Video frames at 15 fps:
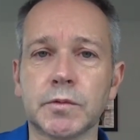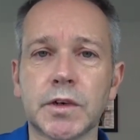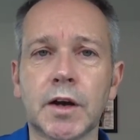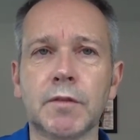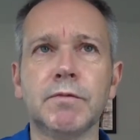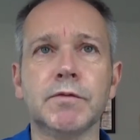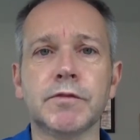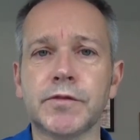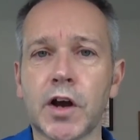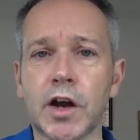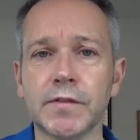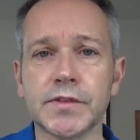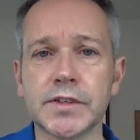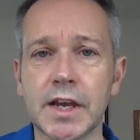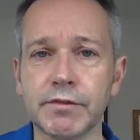I'm
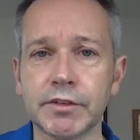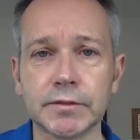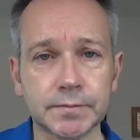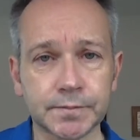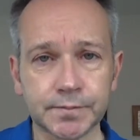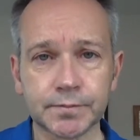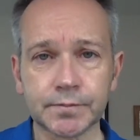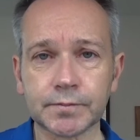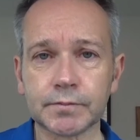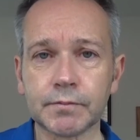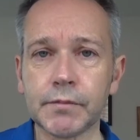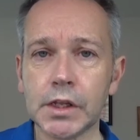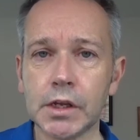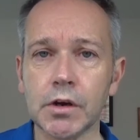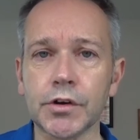5'7"
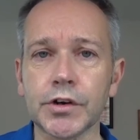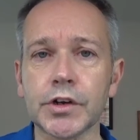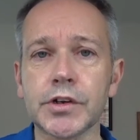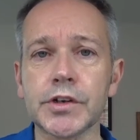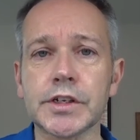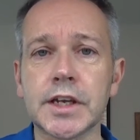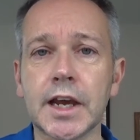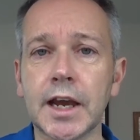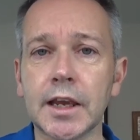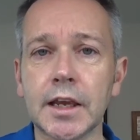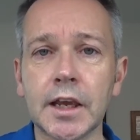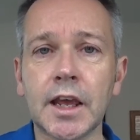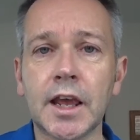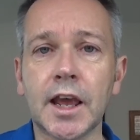on a good day,